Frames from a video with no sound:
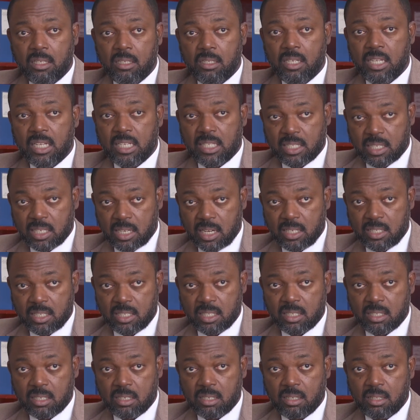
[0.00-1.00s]

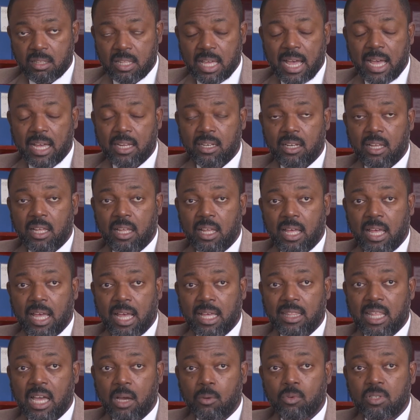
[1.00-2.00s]
discussed that
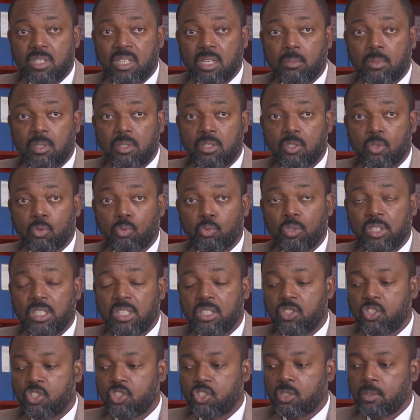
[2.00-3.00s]
and that was able to
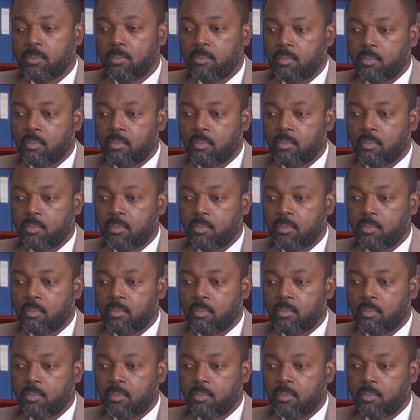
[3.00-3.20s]
reach